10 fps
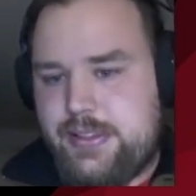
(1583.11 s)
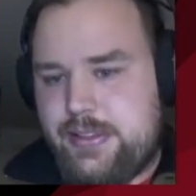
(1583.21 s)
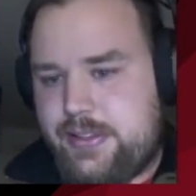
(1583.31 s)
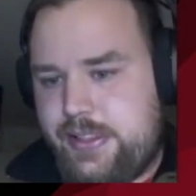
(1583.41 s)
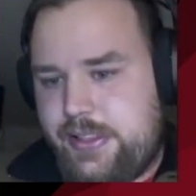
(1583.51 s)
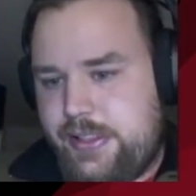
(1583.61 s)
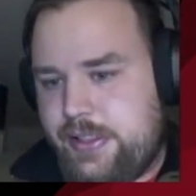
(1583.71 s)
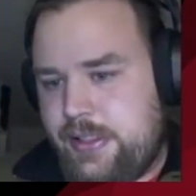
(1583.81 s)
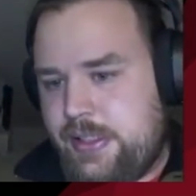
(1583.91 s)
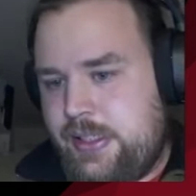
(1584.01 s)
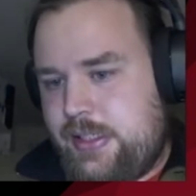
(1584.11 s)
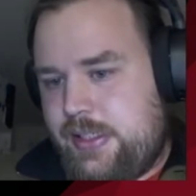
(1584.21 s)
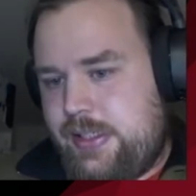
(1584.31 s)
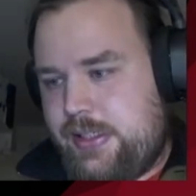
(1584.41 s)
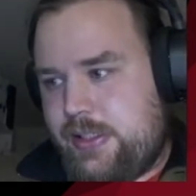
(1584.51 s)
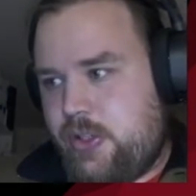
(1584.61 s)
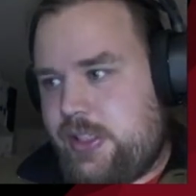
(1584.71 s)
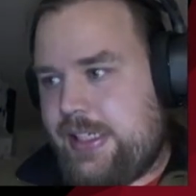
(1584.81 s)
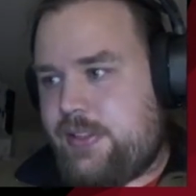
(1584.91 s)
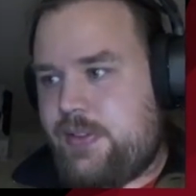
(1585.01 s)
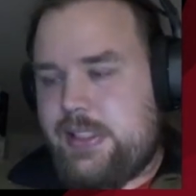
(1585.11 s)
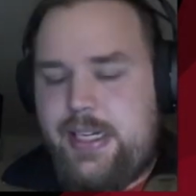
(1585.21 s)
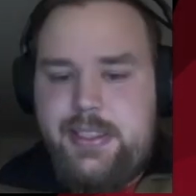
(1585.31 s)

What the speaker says: the context facade.